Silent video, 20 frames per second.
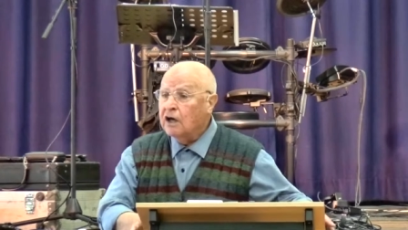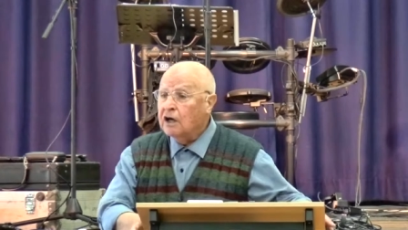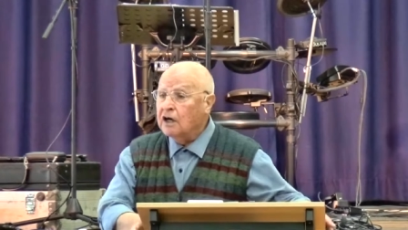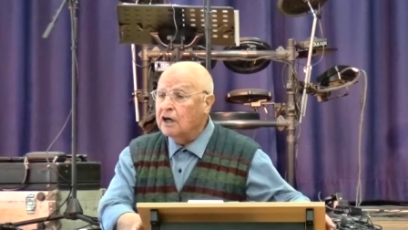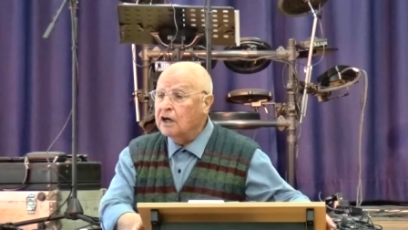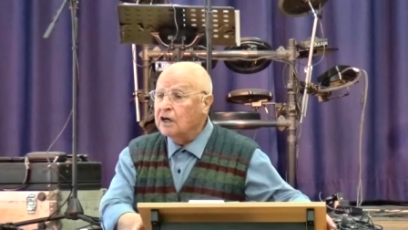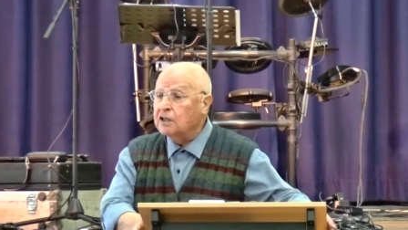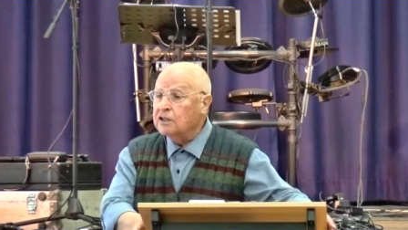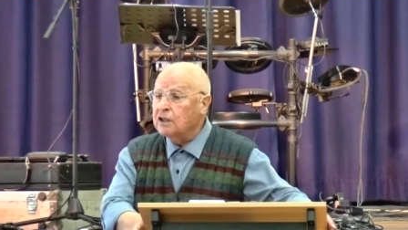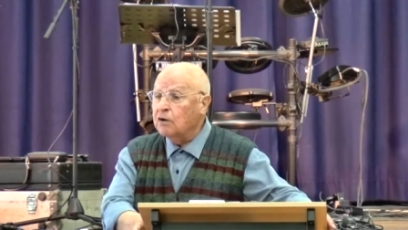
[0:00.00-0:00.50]

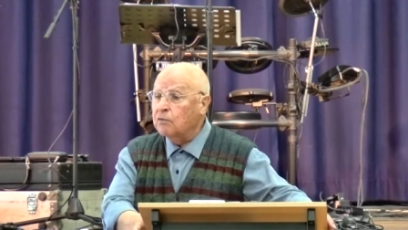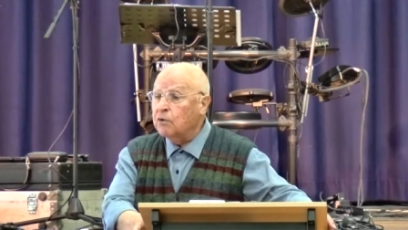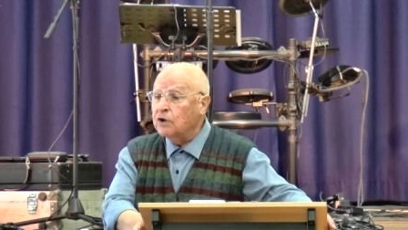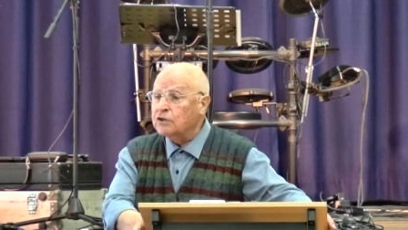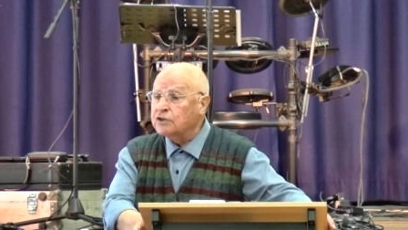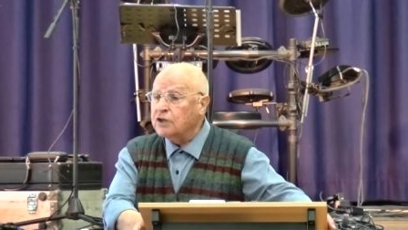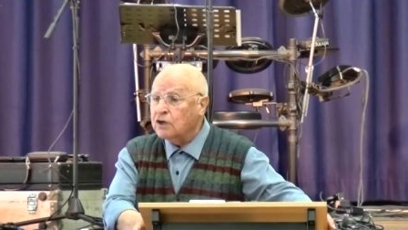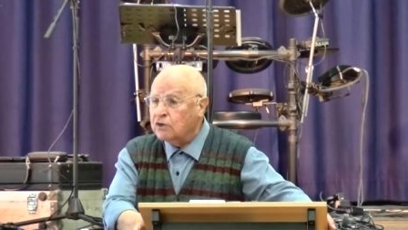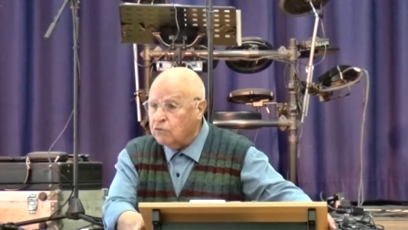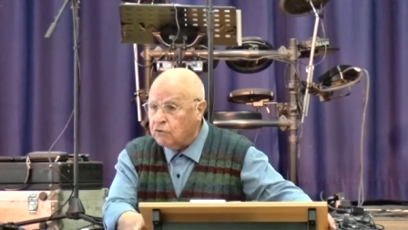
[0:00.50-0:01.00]
uh, there
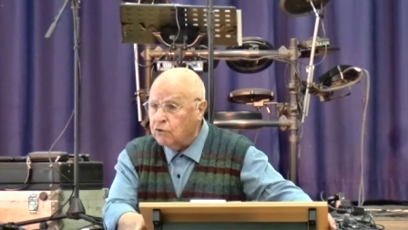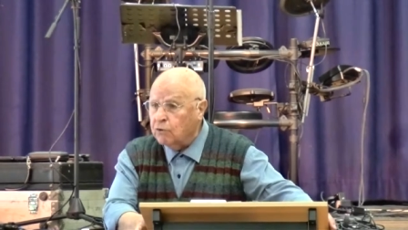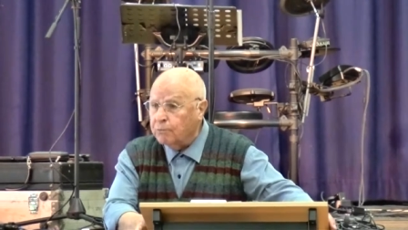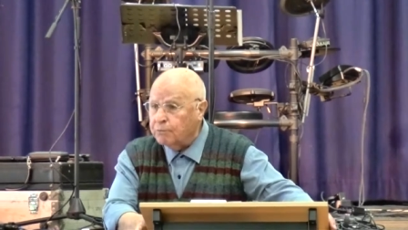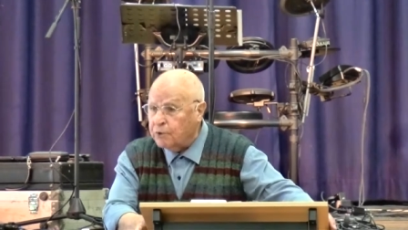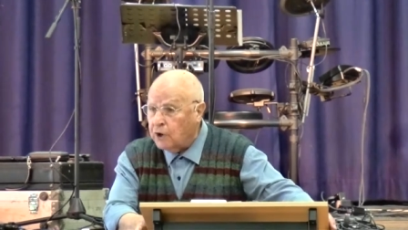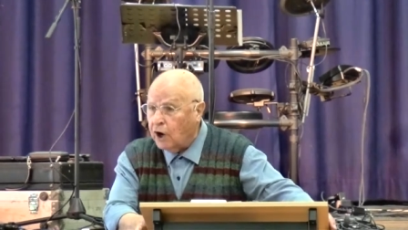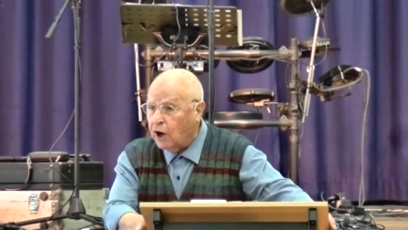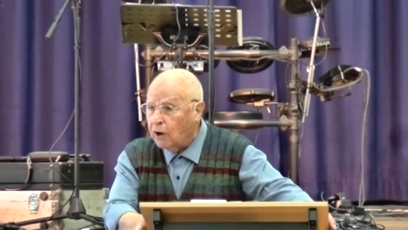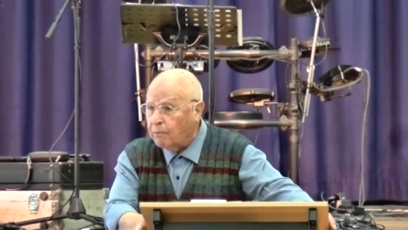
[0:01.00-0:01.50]
was a
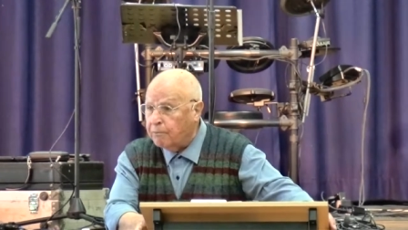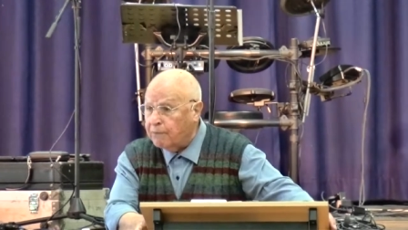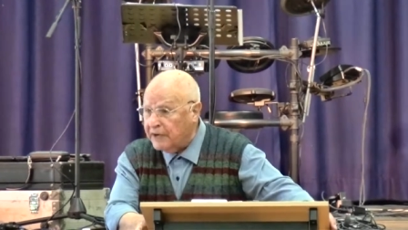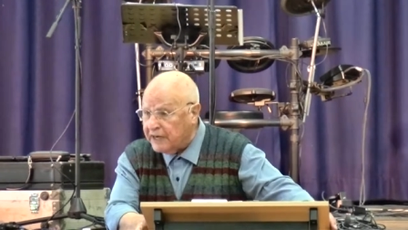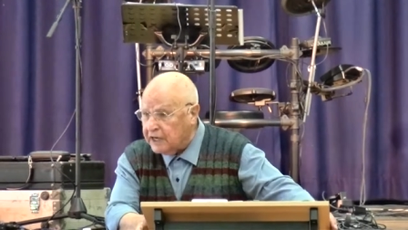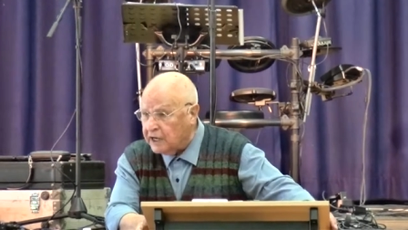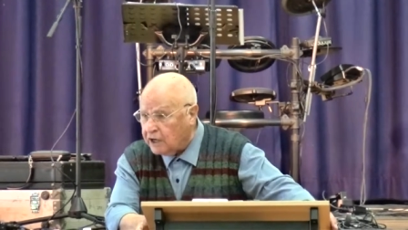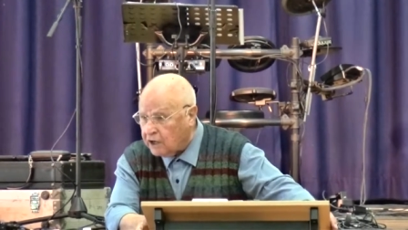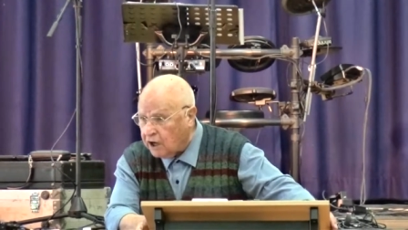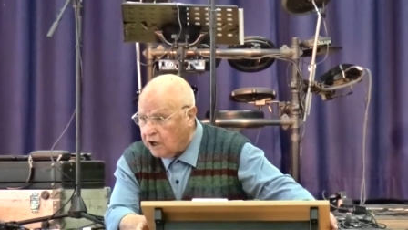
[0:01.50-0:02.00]
group called
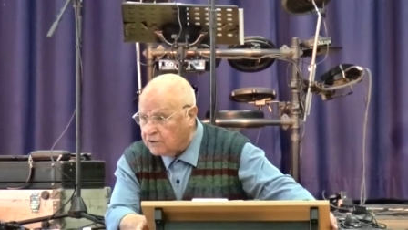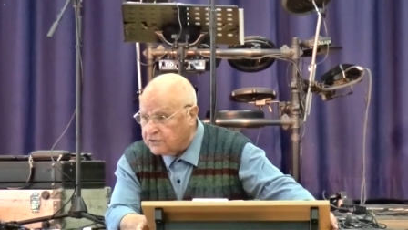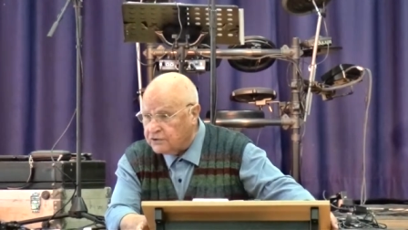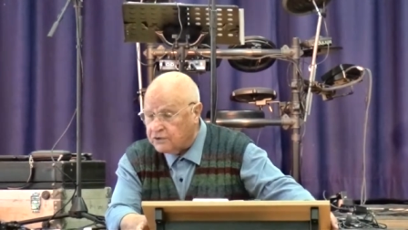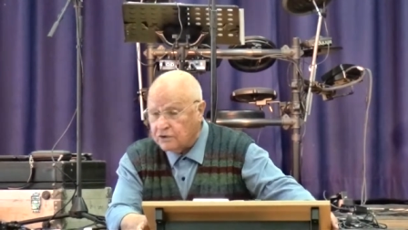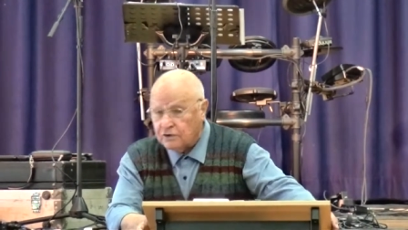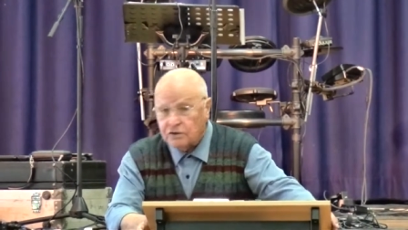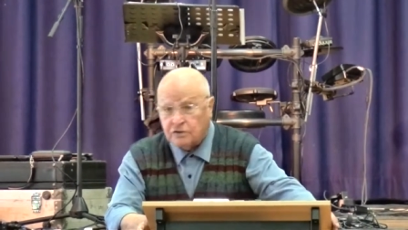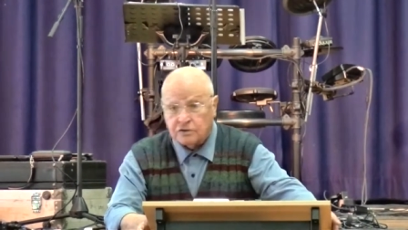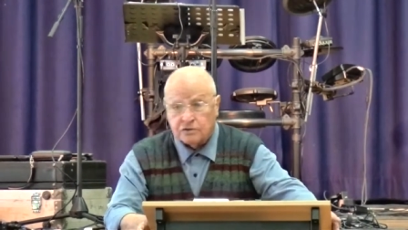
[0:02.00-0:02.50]

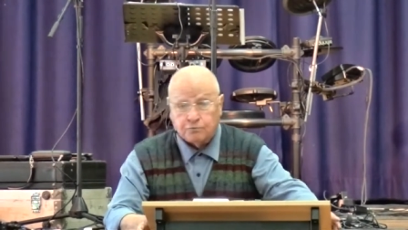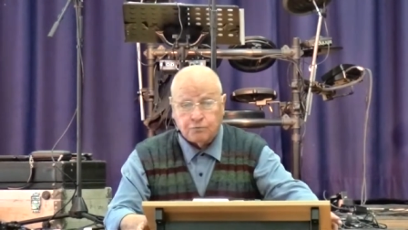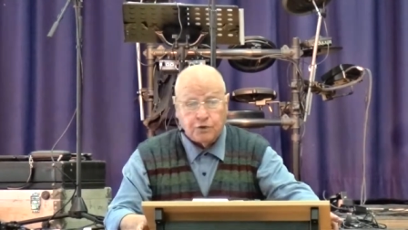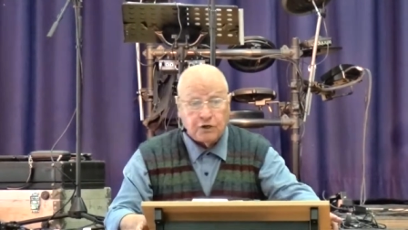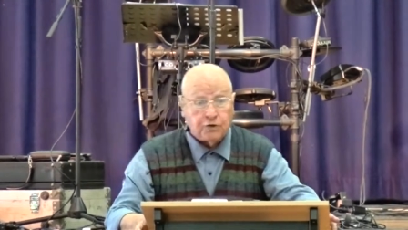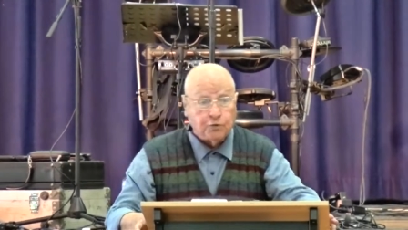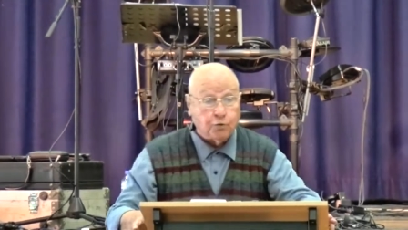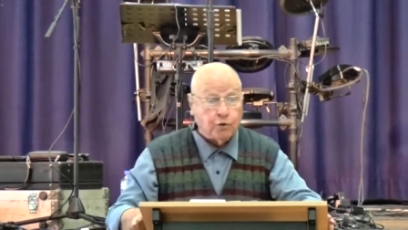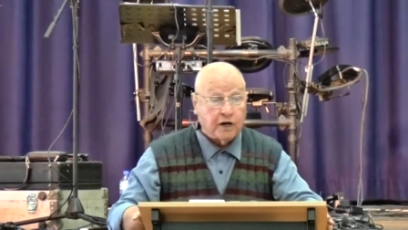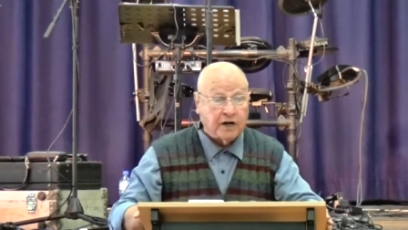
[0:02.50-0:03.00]
Pentecostals,
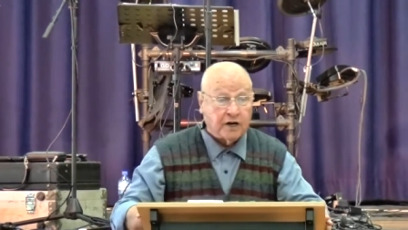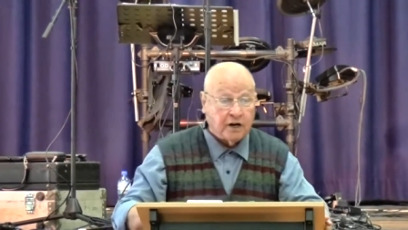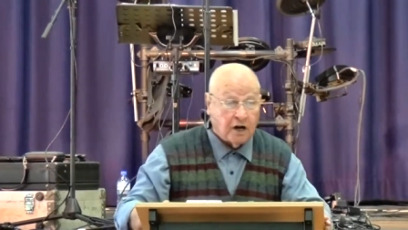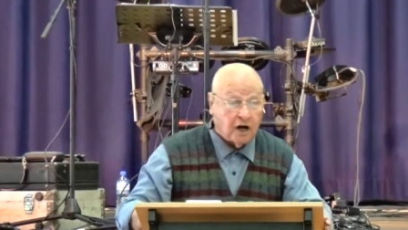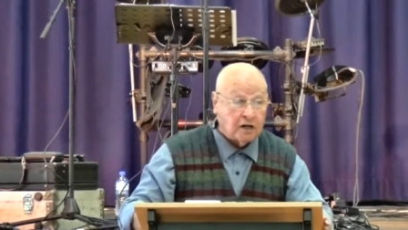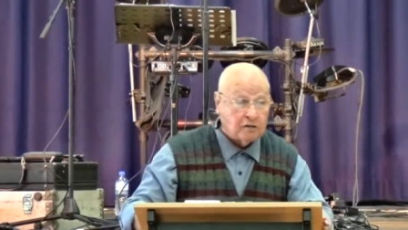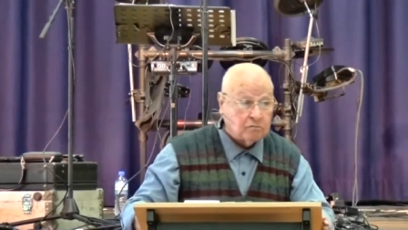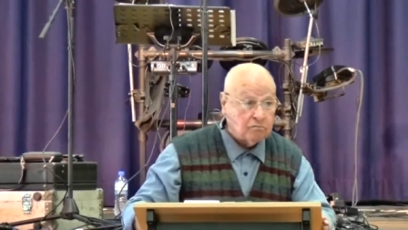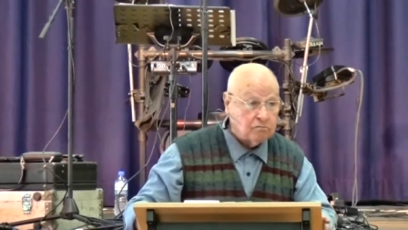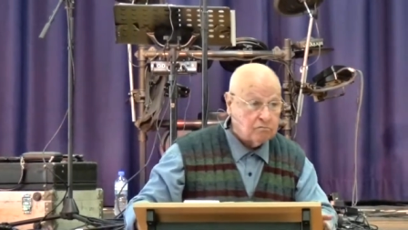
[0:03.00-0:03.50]
which were
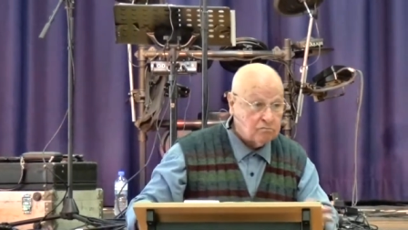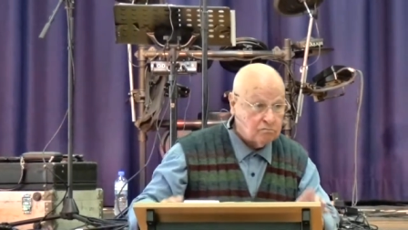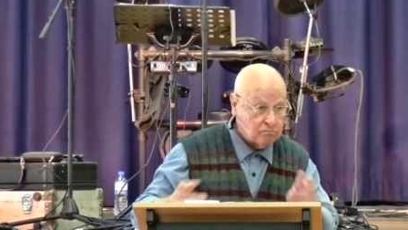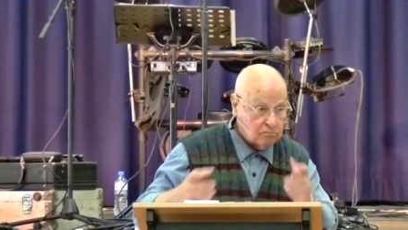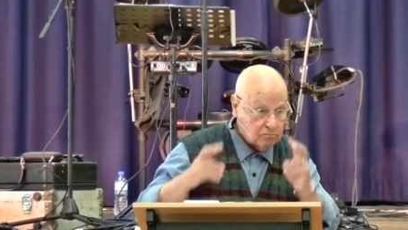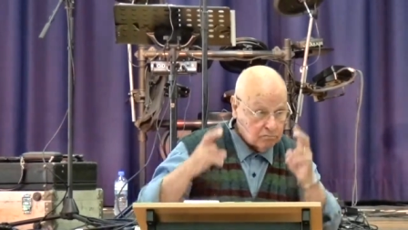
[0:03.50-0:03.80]
not